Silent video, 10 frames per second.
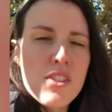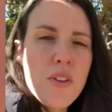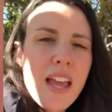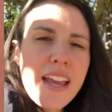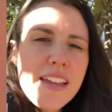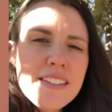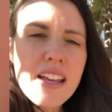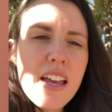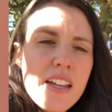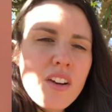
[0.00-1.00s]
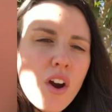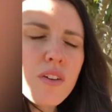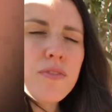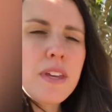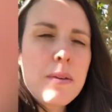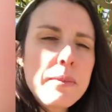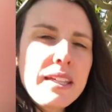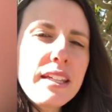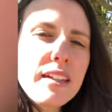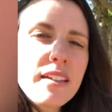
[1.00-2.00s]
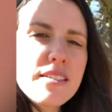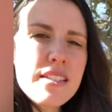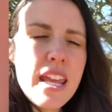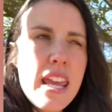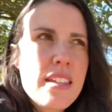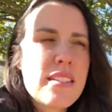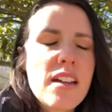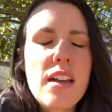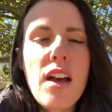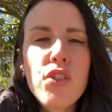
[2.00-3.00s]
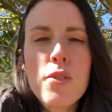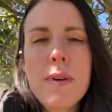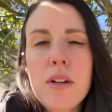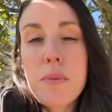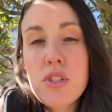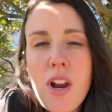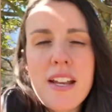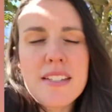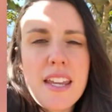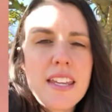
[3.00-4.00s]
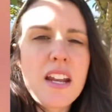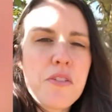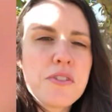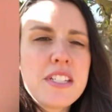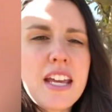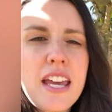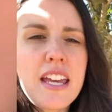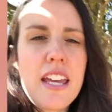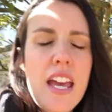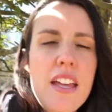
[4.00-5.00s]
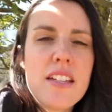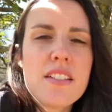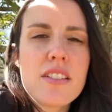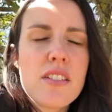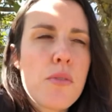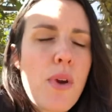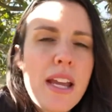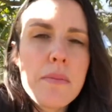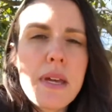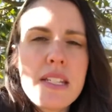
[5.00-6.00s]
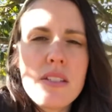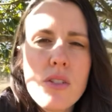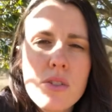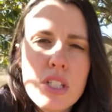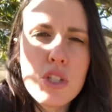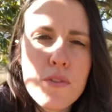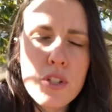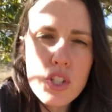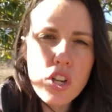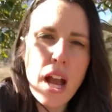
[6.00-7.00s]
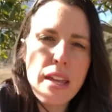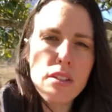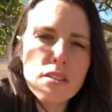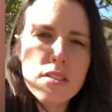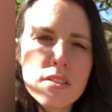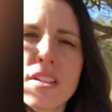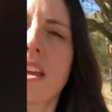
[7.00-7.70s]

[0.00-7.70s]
like I said, our family takes elderberry. We try to take it every day, and the recommended dosage for a child,